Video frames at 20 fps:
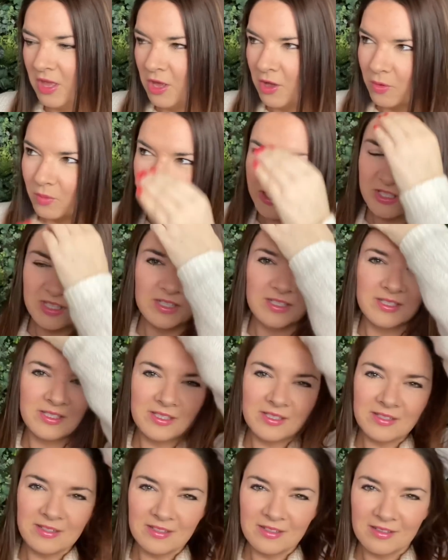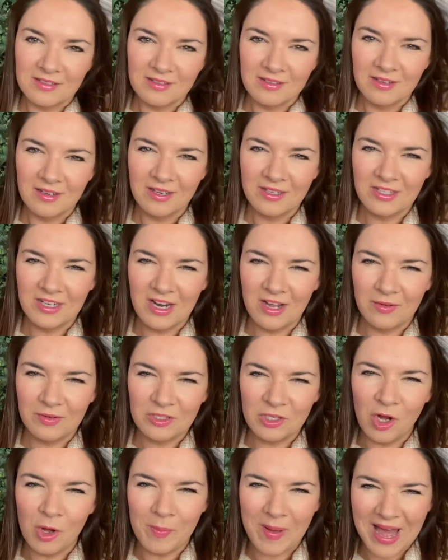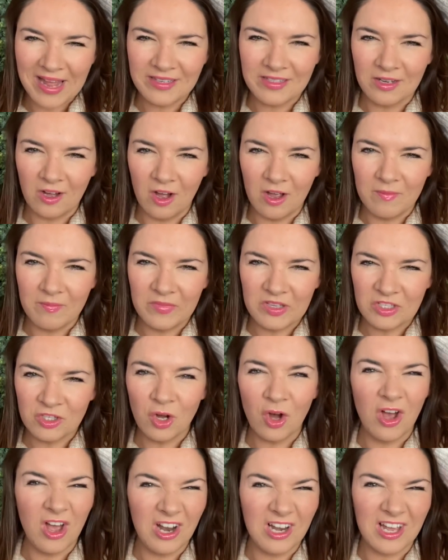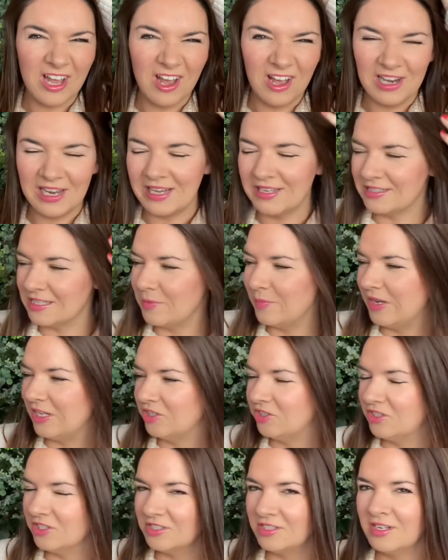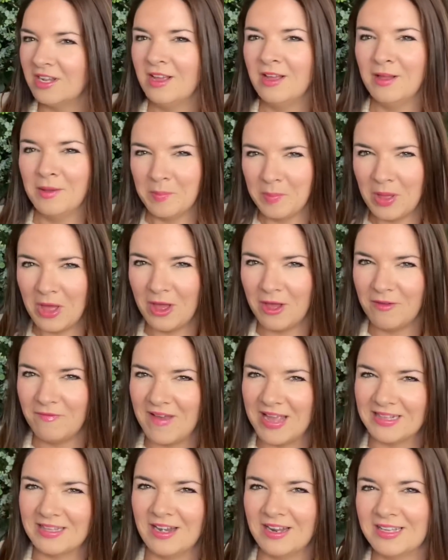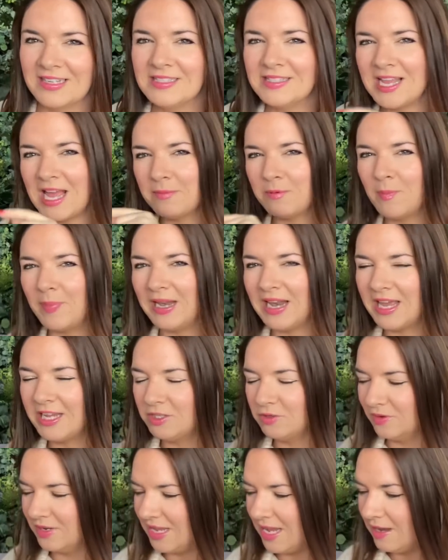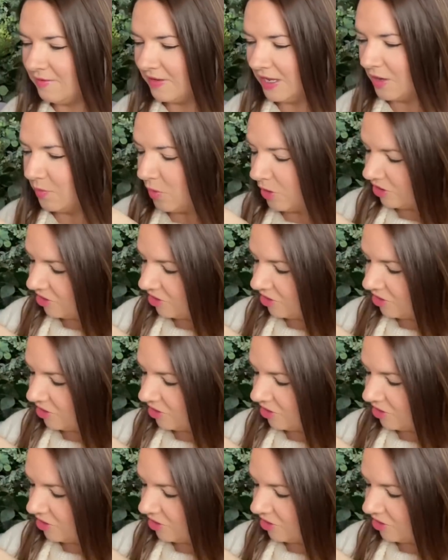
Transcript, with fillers: which is, I don't know, it's not a bad time. It's not early, early, is it? But it's just perfect. And I can stay up a bit later in the evening and watch